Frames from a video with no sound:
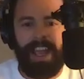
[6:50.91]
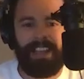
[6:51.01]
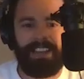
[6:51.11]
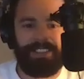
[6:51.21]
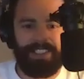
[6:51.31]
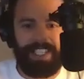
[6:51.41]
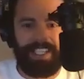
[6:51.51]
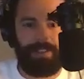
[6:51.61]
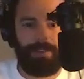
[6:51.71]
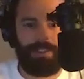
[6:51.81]
and just
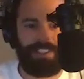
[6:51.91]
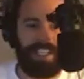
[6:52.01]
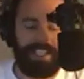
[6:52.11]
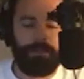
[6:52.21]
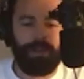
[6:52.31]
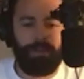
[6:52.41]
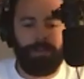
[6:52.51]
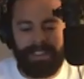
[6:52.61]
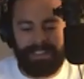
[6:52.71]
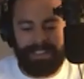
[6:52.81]
like you said
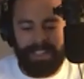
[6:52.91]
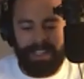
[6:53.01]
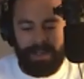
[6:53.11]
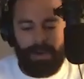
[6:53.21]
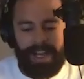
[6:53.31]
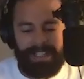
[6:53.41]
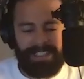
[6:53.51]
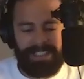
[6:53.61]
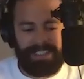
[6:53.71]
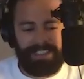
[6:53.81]
implement
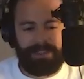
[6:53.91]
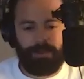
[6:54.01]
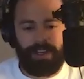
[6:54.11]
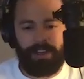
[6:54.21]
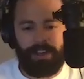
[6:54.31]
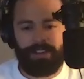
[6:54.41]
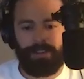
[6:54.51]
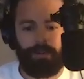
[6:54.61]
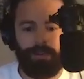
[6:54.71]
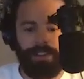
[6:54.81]
practices where
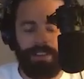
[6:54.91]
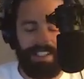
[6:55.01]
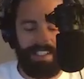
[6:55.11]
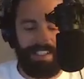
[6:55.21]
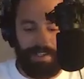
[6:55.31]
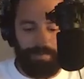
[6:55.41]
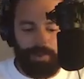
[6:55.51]
you're really um,